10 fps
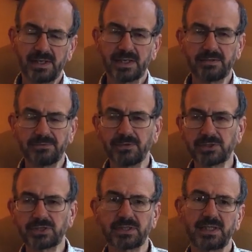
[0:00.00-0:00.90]
And
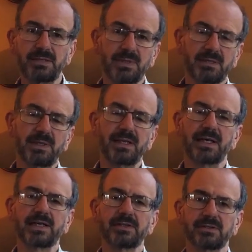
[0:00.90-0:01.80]
unfortunately, whether we
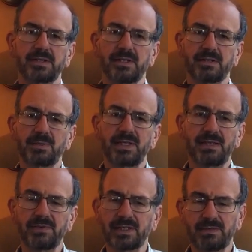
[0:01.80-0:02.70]
like it or not, we
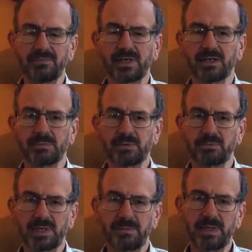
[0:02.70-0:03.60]
live in an environment
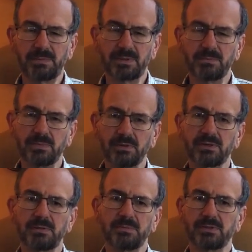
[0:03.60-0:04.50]
where people are
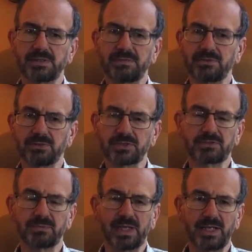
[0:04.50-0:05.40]
more and more divorced
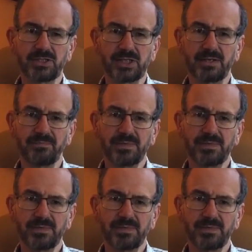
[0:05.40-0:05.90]
from nature.